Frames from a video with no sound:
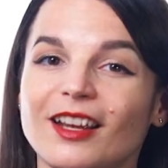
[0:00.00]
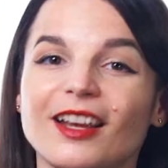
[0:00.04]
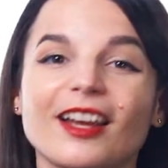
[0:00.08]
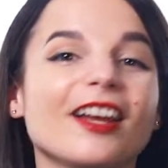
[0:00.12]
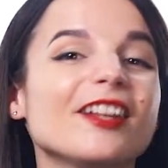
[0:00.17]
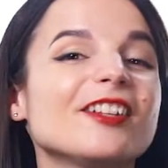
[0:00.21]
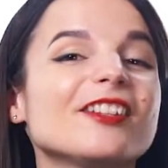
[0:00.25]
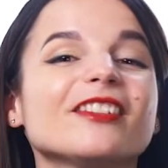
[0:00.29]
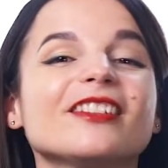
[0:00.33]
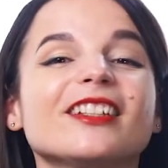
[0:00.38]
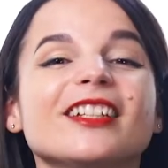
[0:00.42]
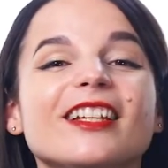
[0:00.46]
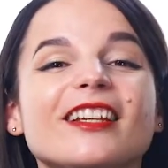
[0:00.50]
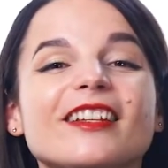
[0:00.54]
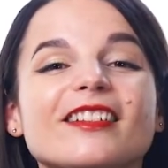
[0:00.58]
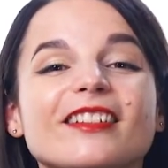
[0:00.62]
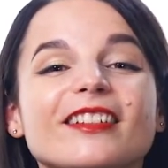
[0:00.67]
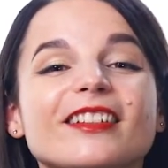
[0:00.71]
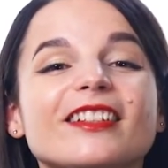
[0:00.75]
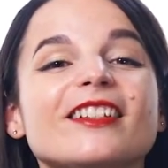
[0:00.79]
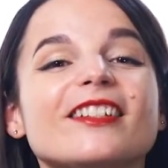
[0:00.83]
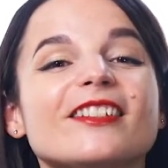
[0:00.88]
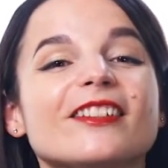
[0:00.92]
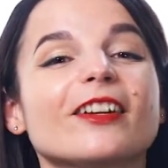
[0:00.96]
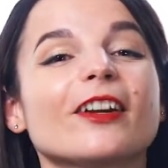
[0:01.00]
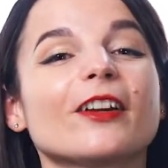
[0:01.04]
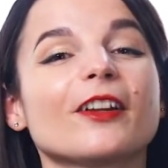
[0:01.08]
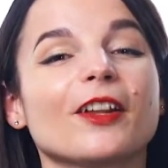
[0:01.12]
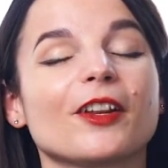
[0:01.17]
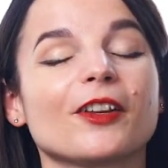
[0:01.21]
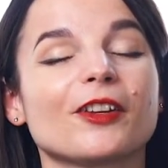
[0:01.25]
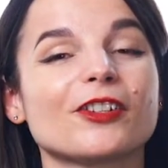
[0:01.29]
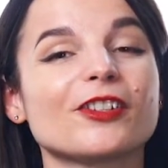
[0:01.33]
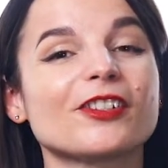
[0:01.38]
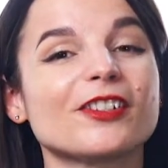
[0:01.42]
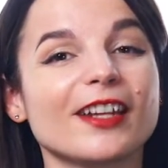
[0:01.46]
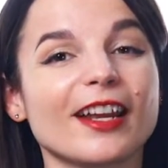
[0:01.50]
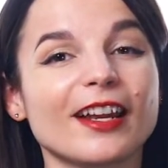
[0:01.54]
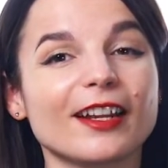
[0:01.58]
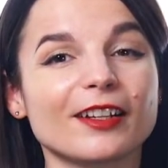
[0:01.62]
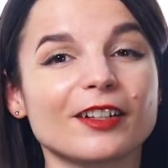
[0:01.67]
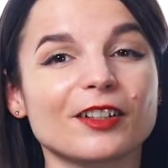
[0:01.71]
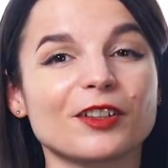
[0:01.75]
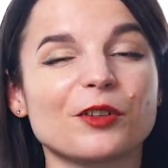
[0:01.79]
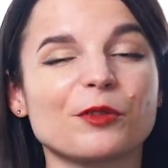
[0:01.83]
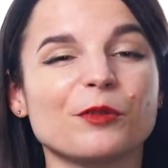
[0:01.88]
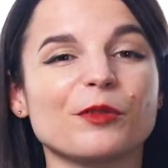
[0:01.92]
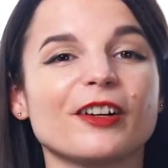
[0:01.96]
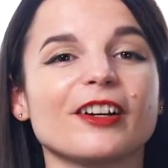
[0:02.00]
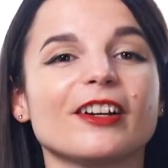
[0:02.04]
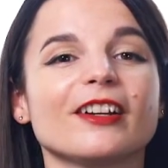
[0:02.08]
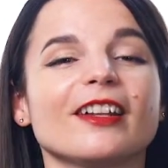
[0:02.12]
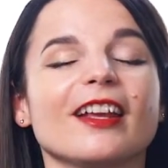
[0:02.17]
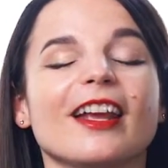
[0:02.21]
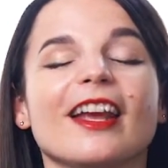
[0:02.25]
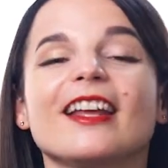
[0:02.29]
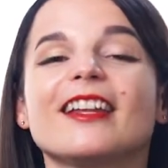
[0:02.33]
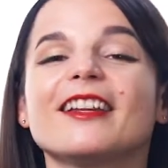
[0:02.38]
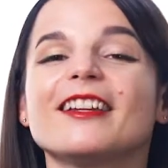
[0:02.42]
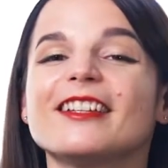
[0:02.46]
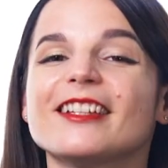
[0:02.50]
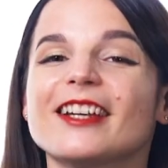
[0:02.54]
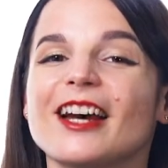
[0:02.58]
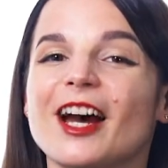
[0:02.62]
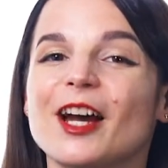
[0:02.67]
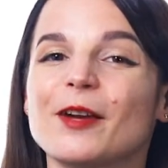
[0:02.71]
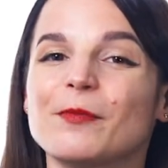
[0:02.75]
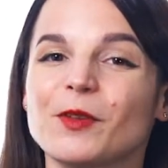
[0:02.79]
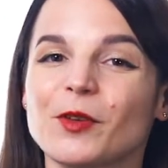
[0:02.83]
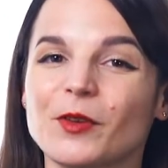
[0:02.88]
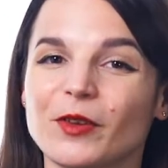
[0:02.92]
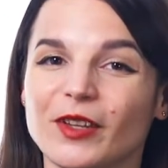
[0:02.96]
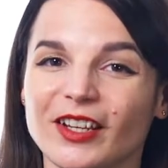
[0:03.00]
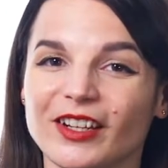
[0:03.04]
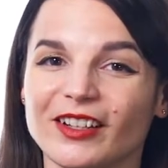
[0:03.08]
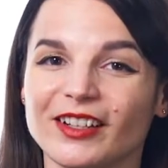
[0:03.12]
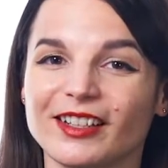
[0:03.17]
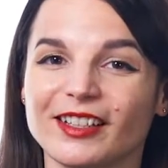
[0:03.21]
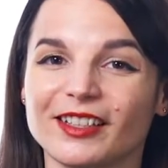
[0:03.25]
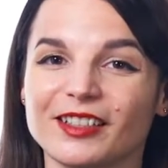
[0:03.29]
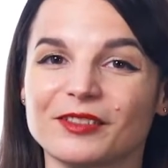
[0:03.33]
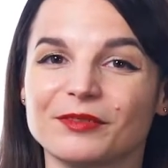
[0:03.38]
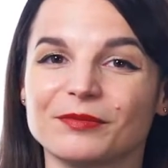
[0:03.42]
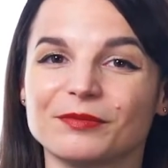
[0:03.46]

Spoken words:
and you'll easily start understanding the word anytime you hear it.